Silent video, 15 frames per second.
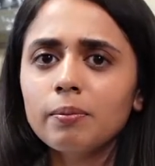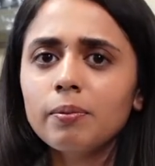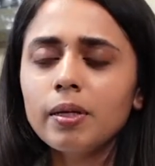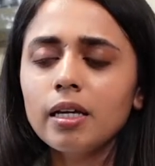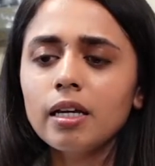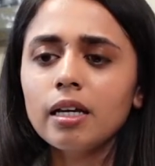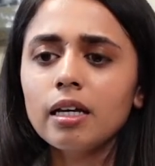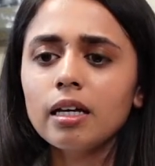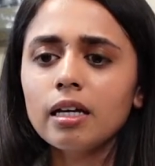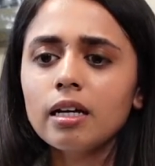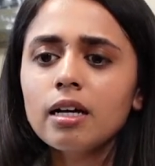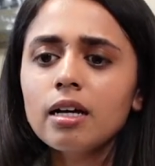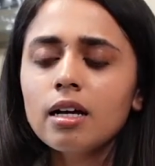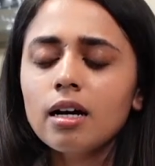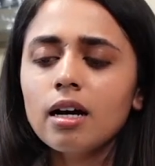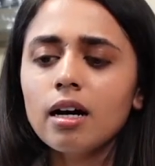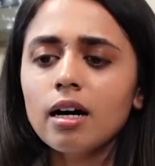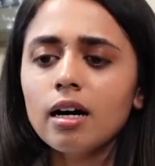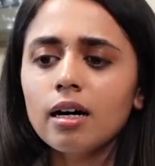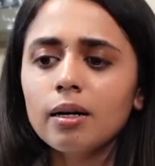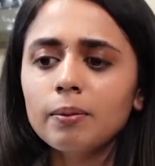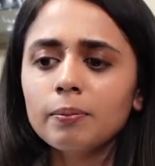being
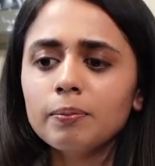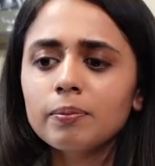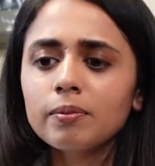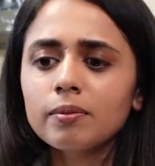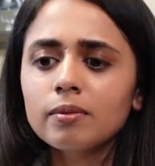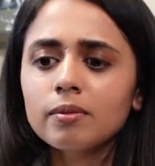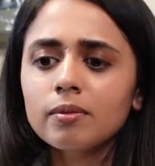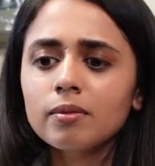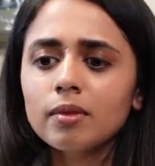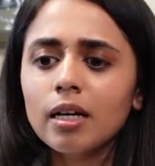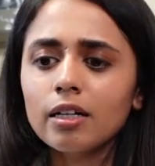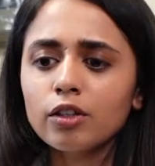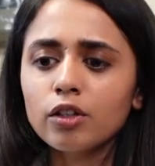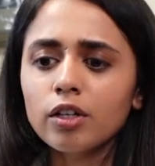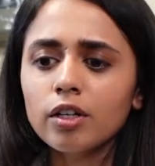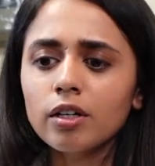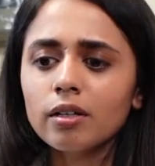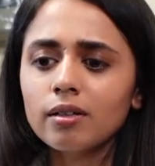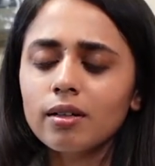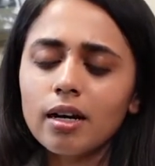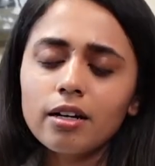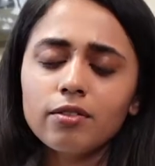at
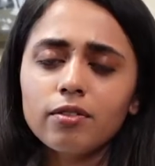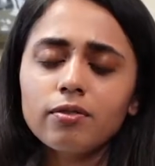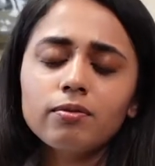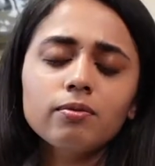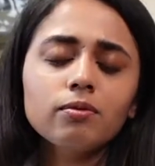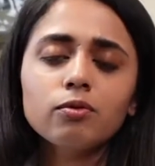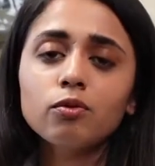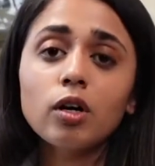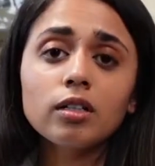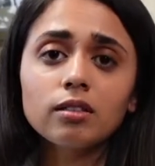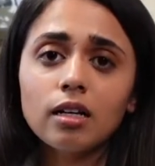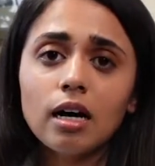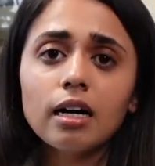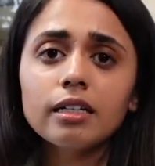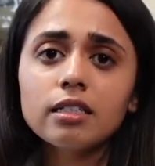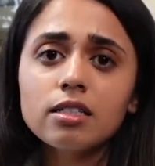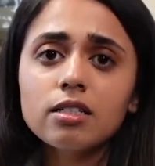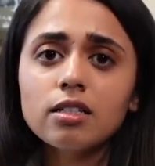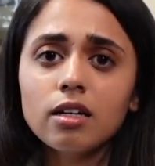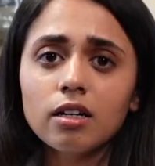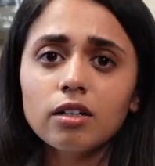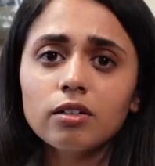the kind of front
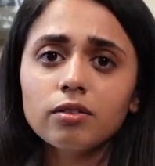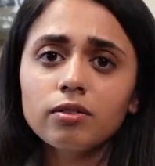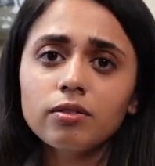lines of